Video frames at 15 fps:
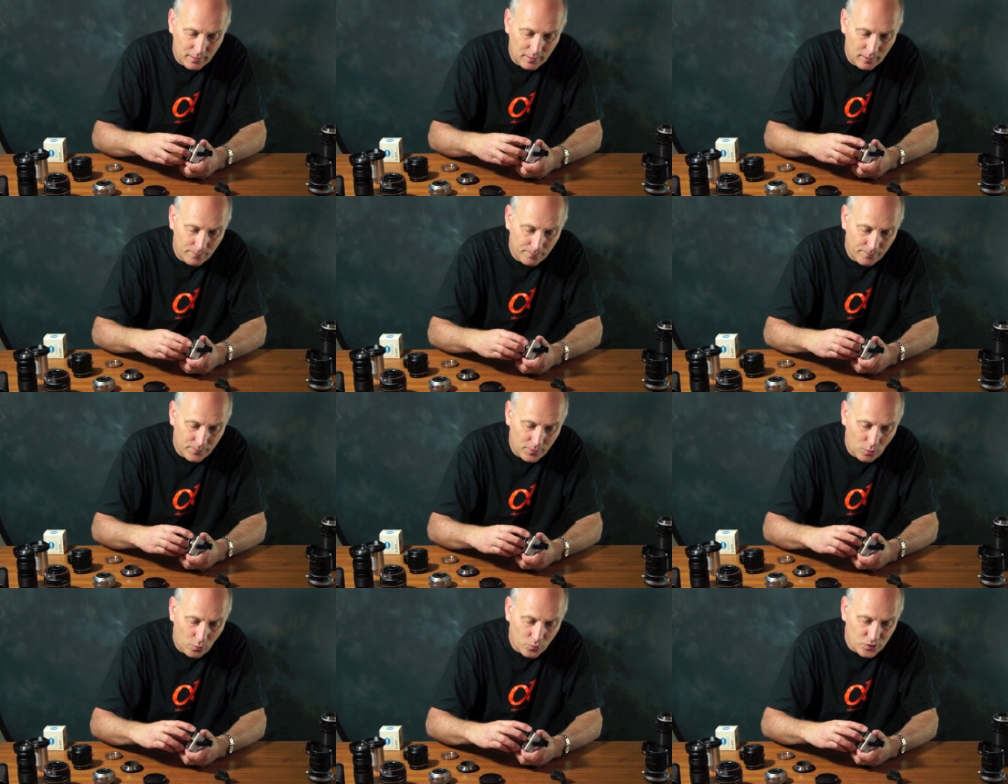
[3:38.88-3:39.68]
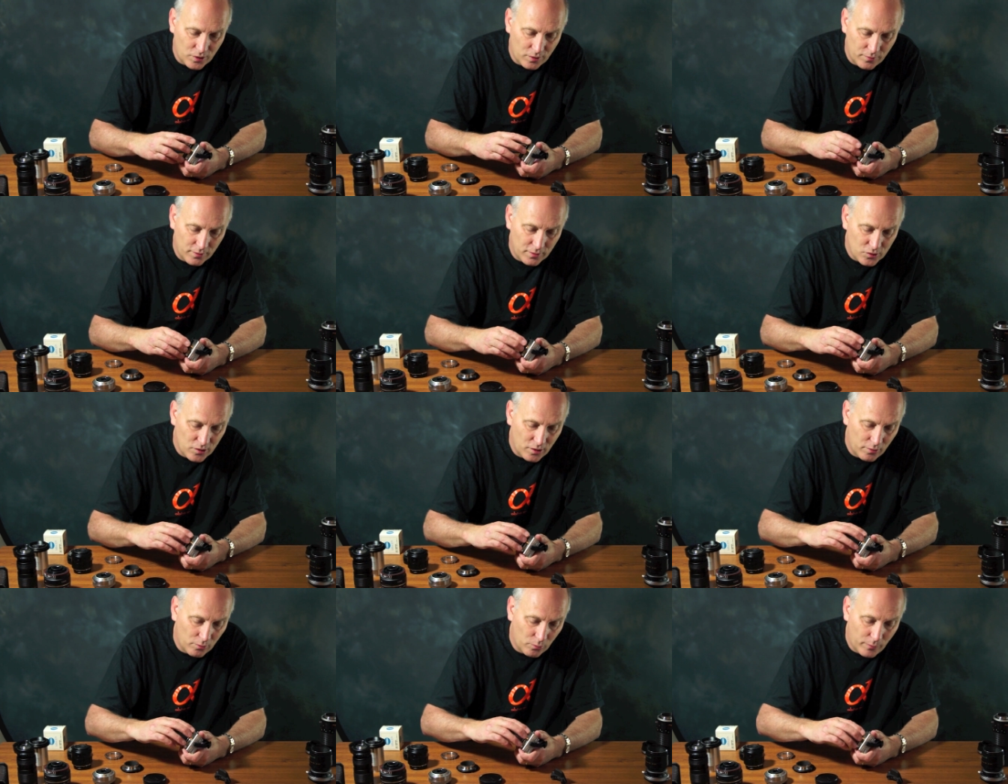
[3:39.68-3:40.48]
Also,
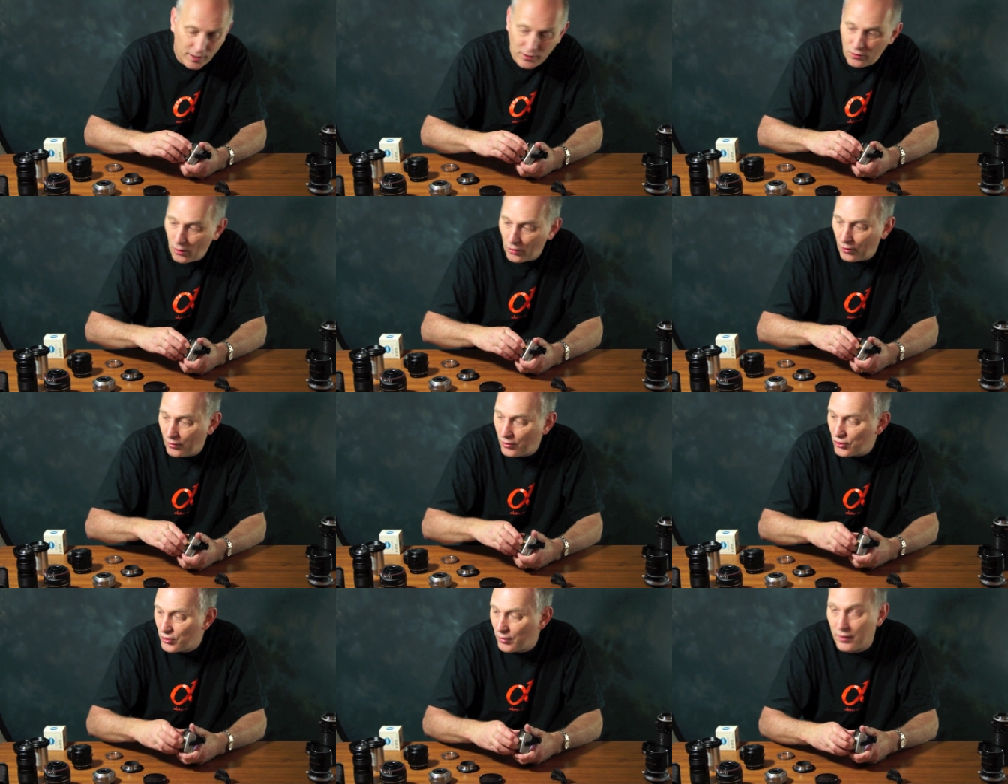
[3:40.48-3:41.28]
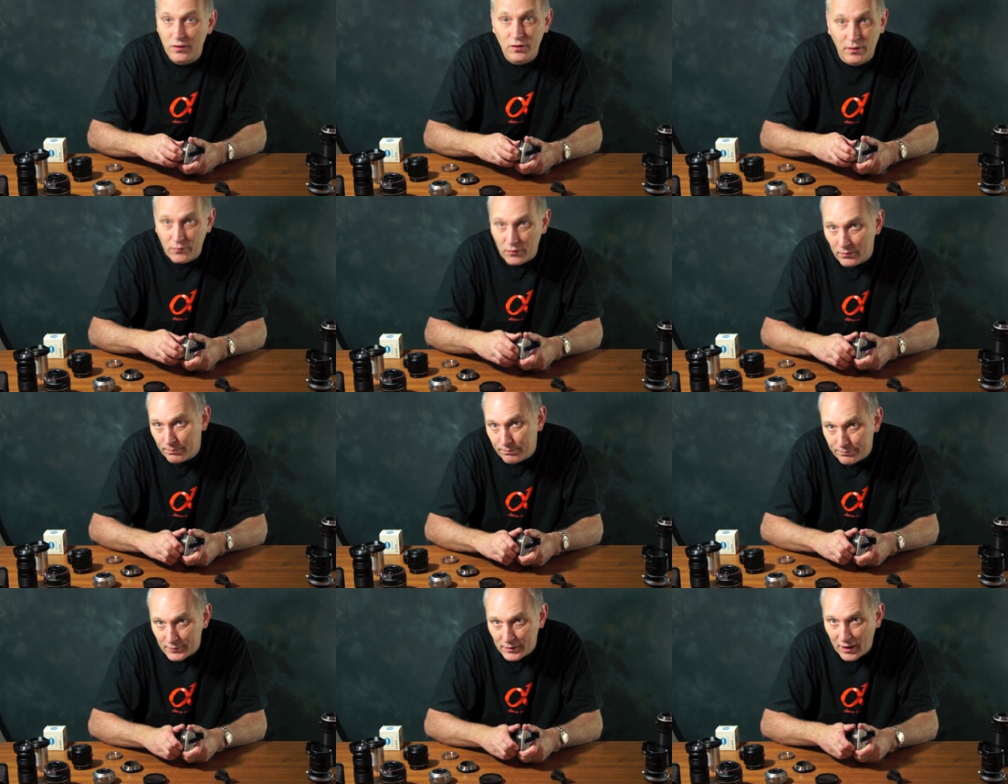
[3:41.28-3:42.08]
there's no little red dot on it, so I just have
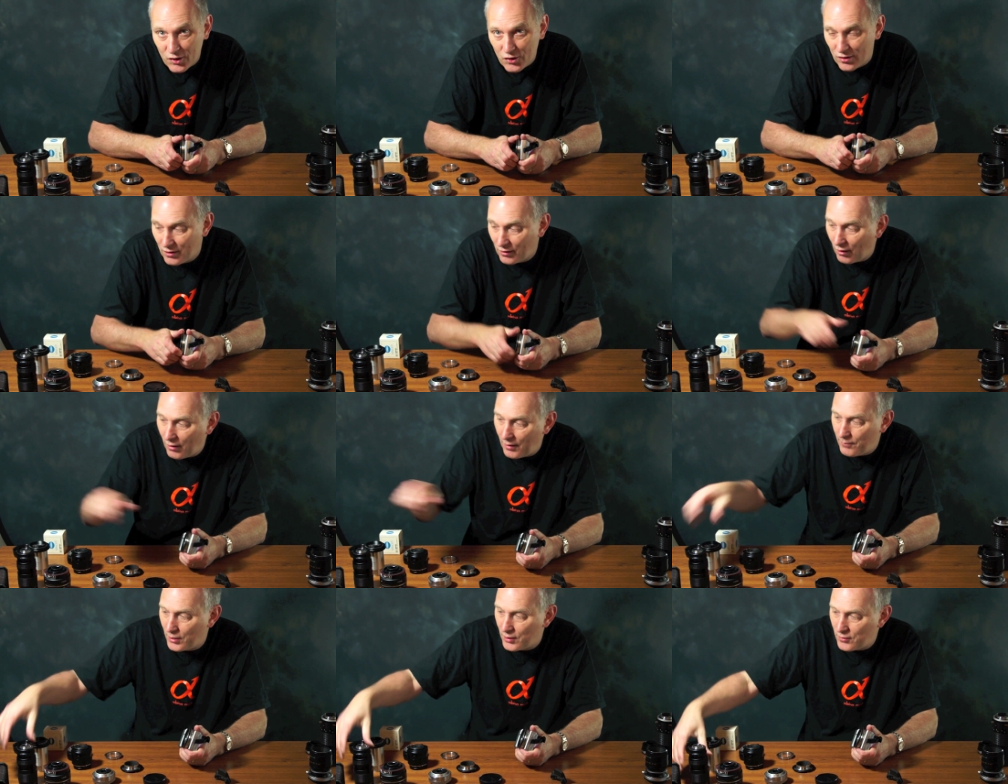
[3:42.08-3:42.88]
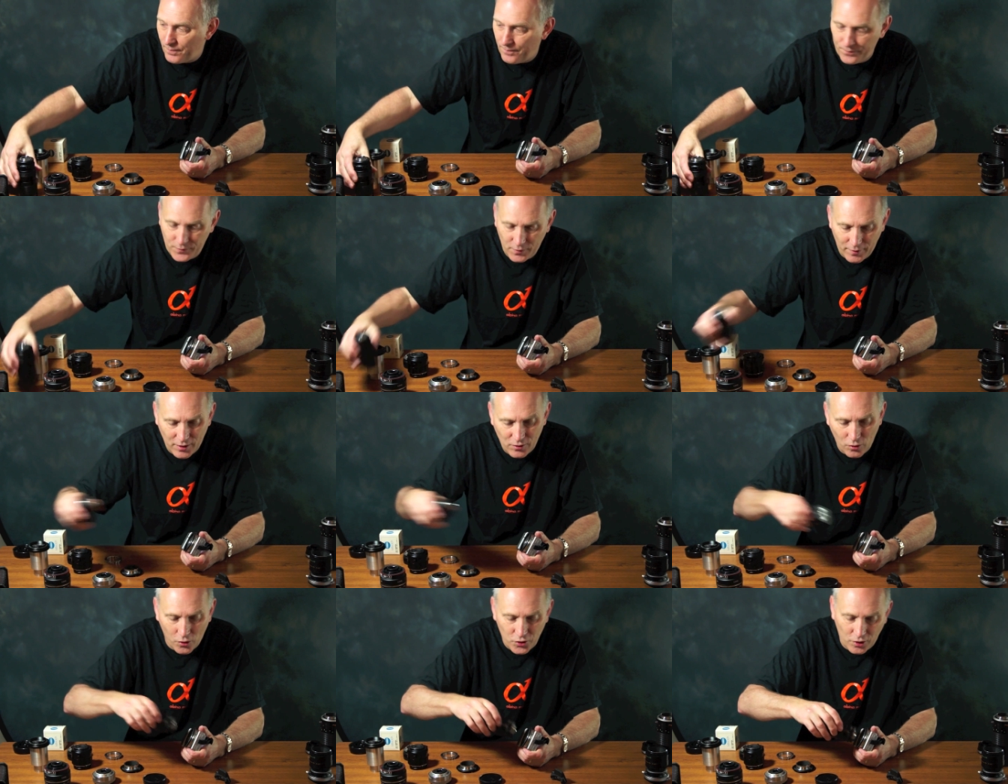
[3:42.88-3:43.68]
to guess the alignment. The
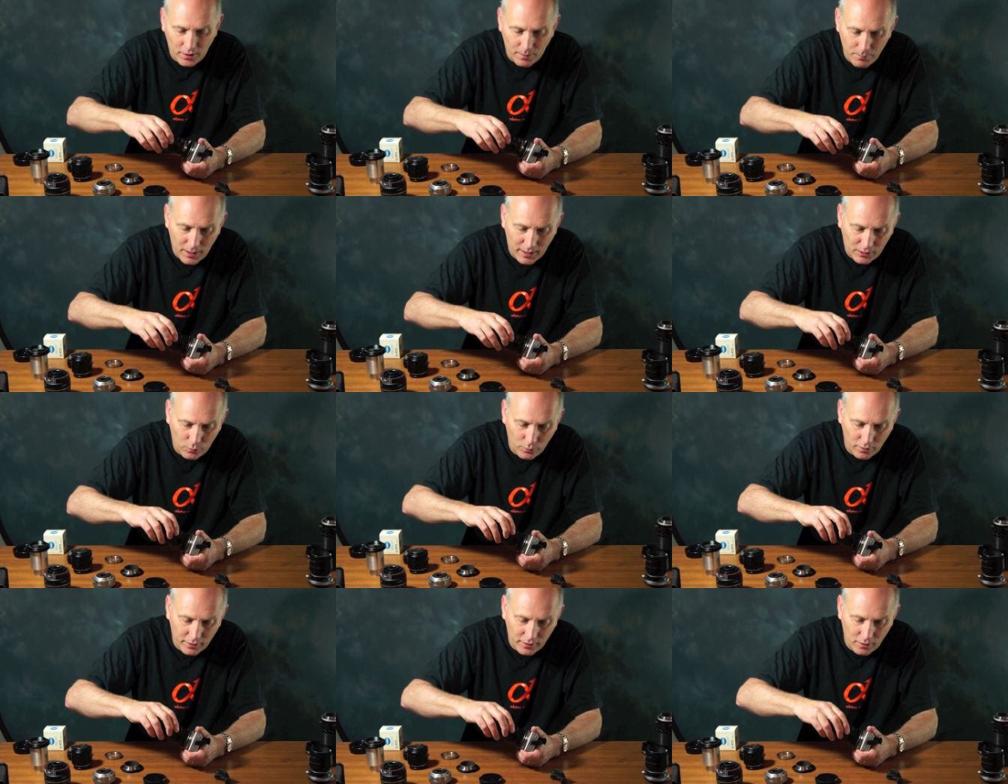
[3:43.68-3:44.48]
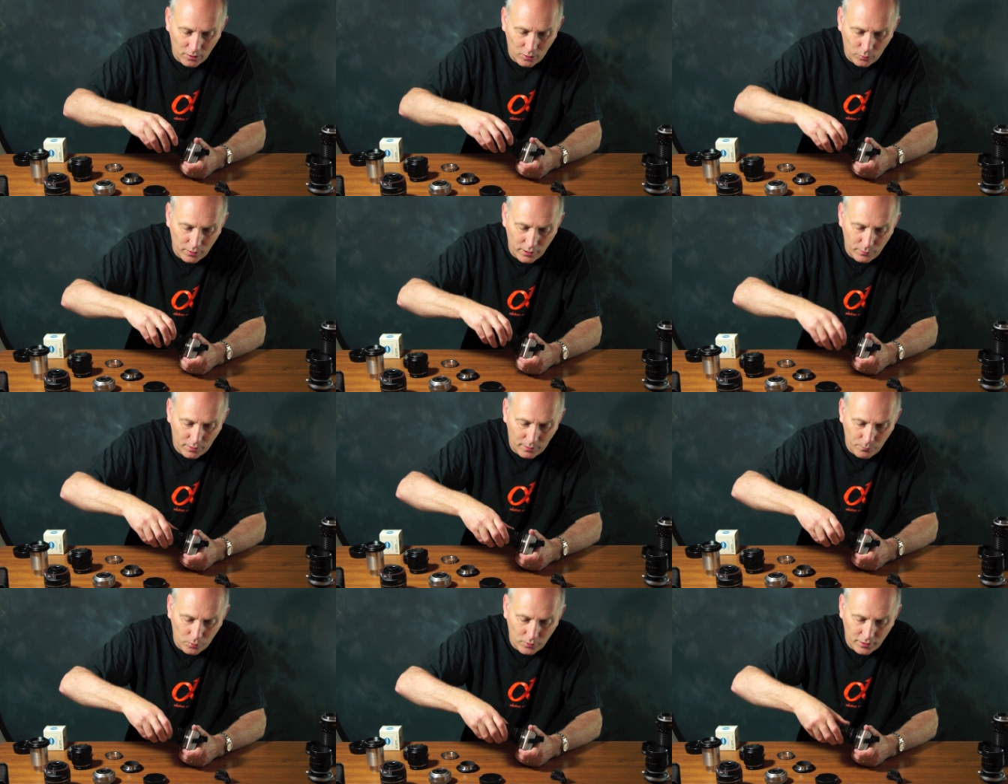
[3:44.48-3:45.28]
red dot's on the back where I can't look at
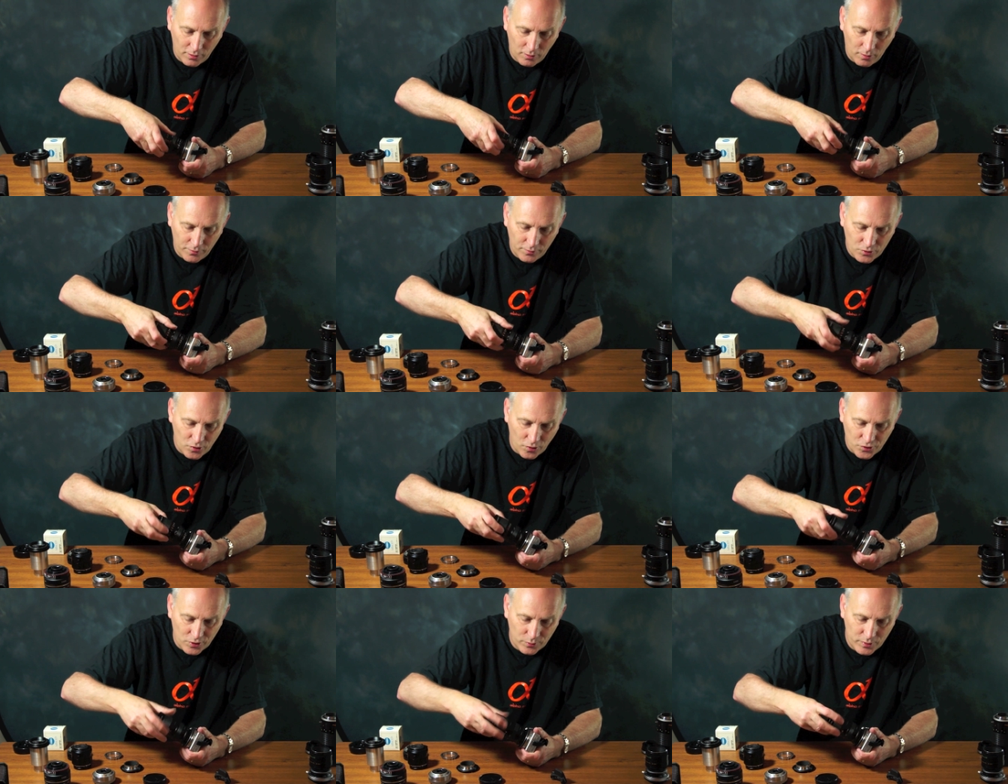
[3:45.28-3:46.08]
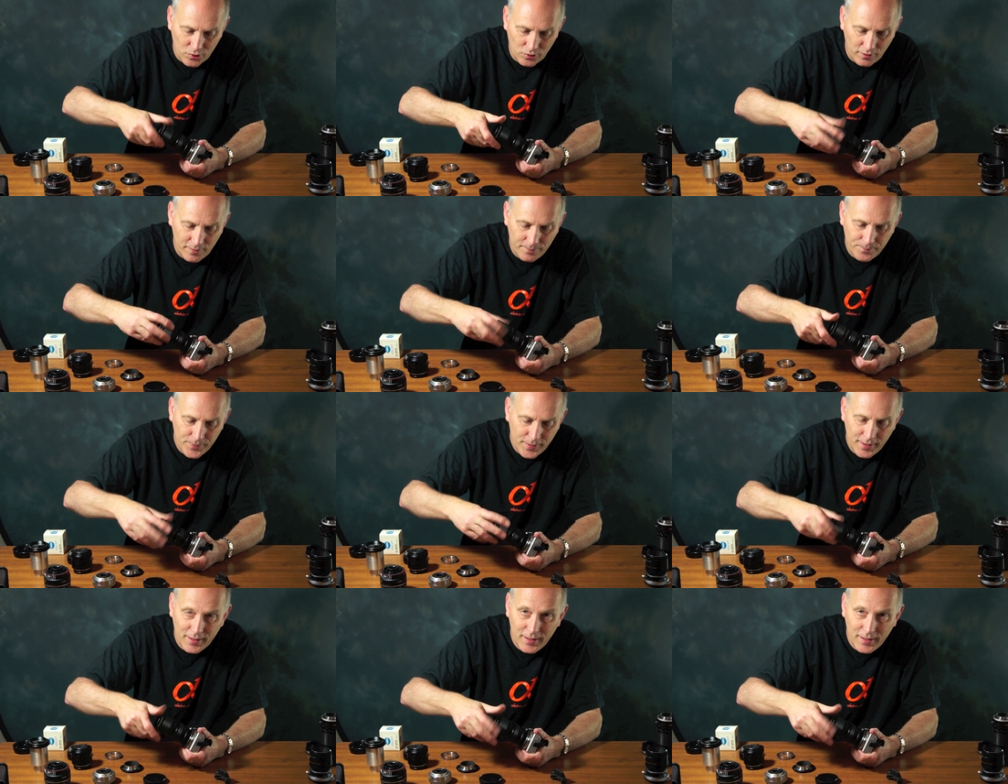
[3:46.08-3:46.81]
it when I'm putting it on, not so easily.